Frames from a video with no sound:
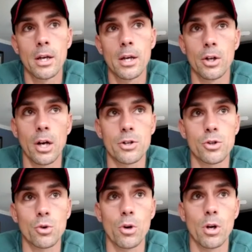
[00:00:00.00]
kind of
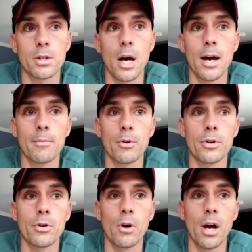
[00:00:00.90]
short on time, or
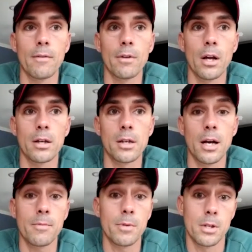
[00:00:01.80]
you don't have a lot of
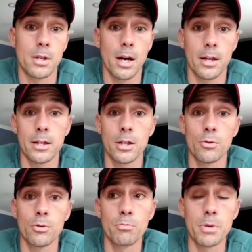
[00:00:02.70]
time, then I think you
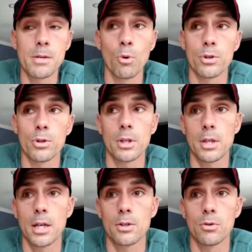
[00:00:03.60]
would be more
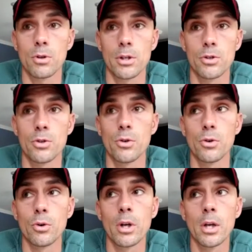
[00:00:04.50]
successful, because
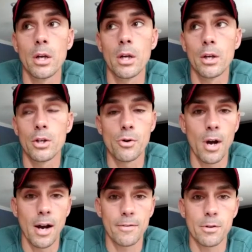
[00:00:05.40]
you don't
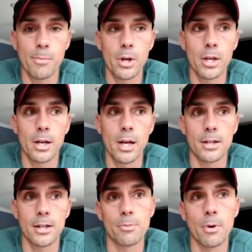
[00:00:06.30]
have to put in
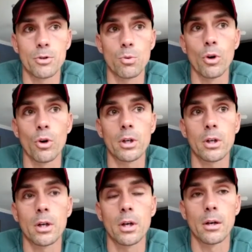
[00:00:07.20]
as much work,
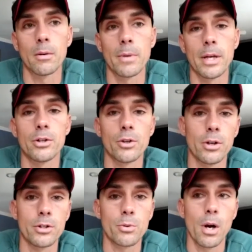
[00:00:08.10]

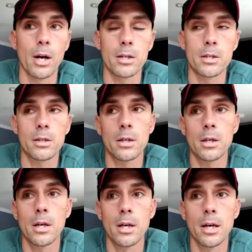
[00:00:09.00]
endurance wise,
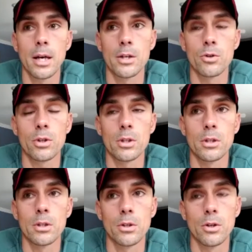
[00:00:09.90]
and you
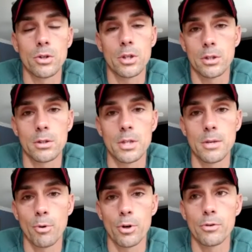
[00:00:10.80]
can see
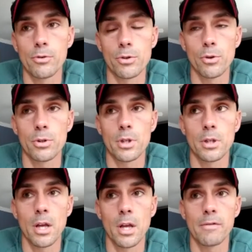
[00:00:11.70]
pretty good results. It's
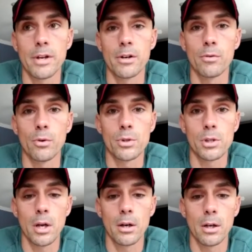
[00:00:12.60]
a lot of intervals, a
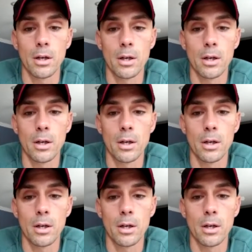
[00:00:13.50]
lot of,